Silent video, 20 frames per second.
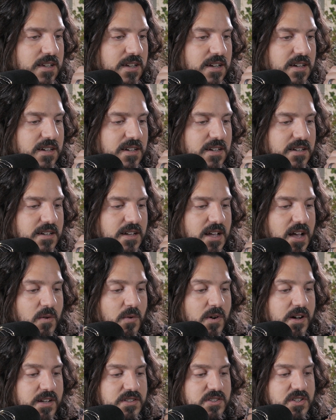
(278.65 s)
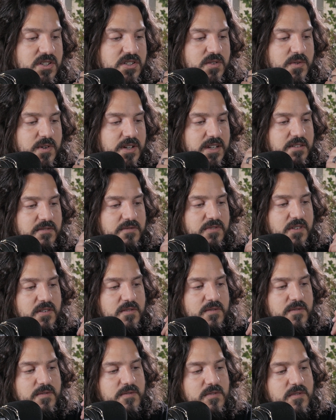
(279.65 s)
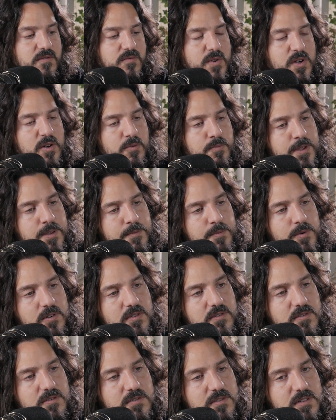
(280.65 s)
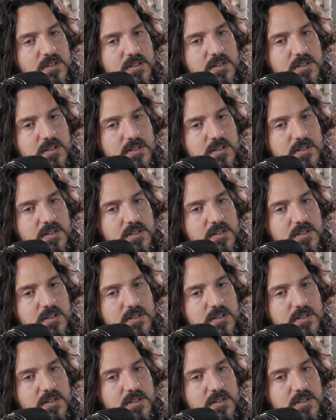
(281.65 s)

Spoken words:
I want to do it in front of real people.